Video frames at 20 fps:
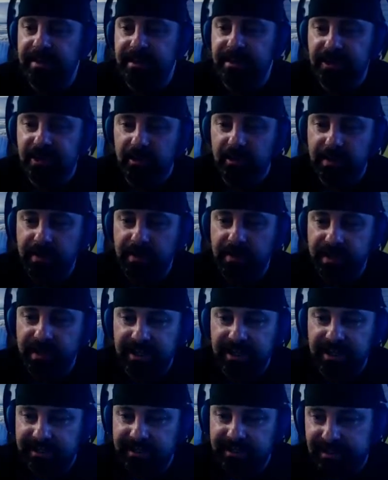humidity
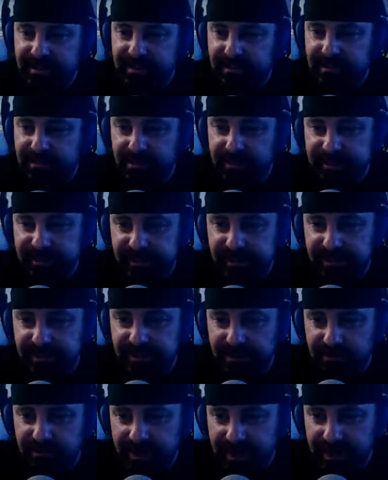is crazy too,
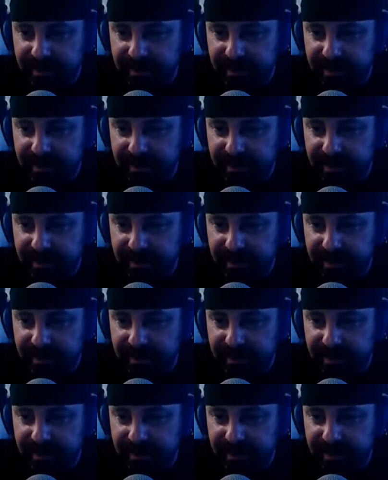right?